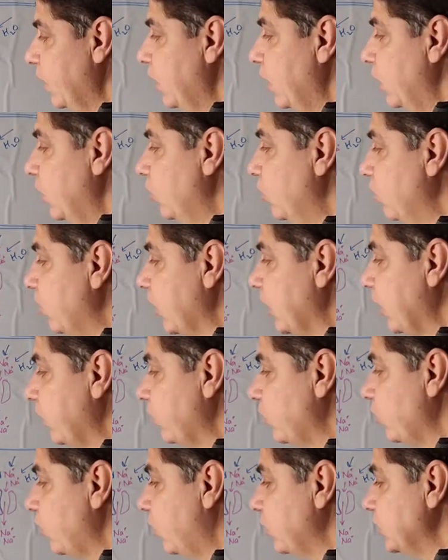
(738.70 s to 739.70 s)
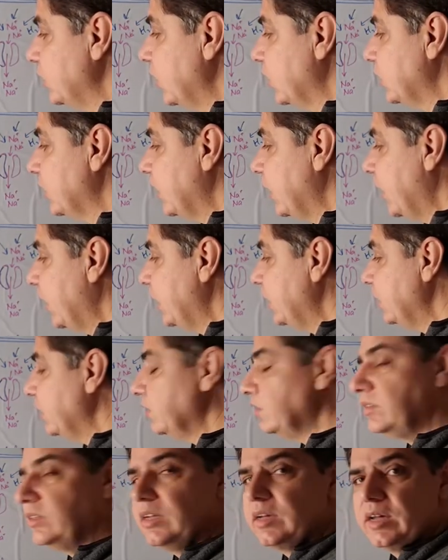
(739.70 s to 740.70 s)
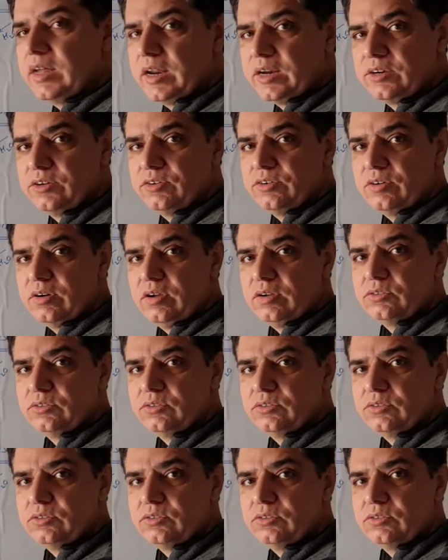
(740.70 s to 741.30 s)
Lumacaftor on the other hand is the corrector drug.